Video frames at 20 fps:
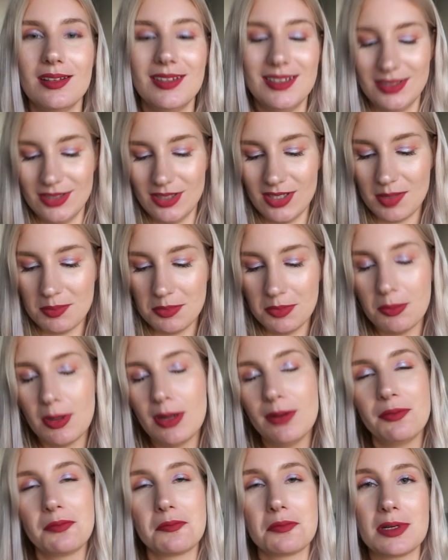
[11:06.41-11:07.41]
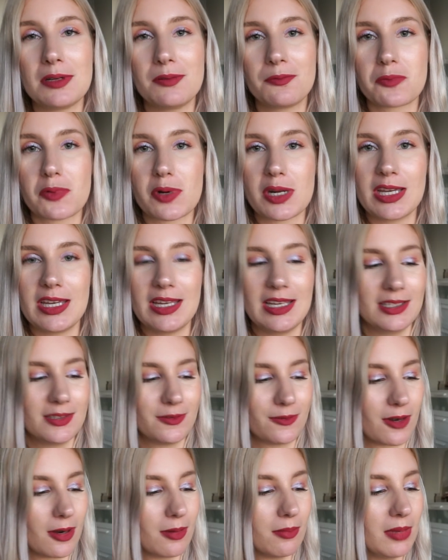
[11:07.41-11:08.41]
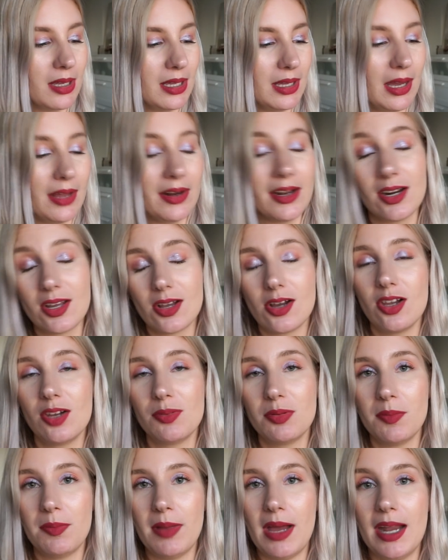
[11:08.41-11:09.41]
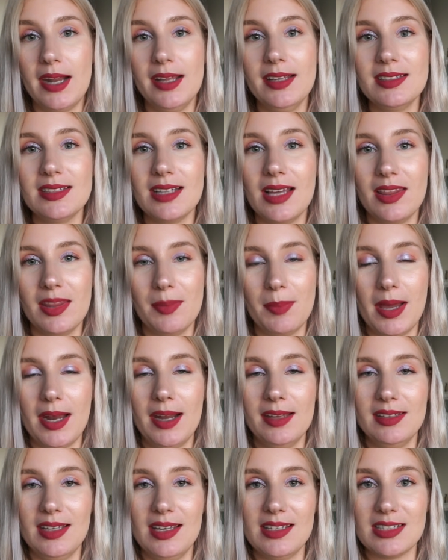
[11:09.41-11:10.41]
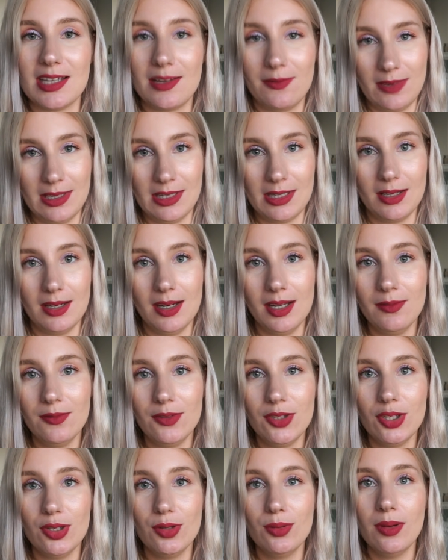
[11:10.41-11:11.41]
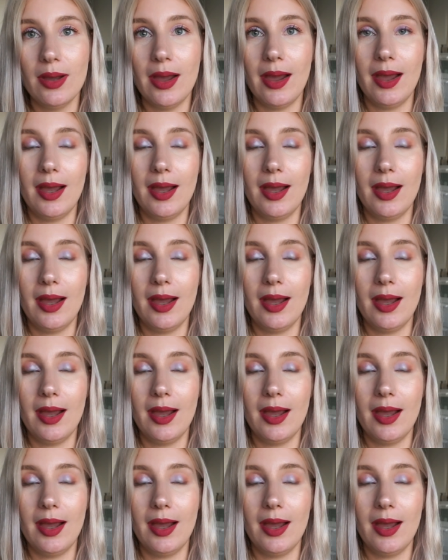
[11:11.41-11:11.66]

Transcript: So number 133 is from another Colourpop palette, and the palette is I Think I Love You.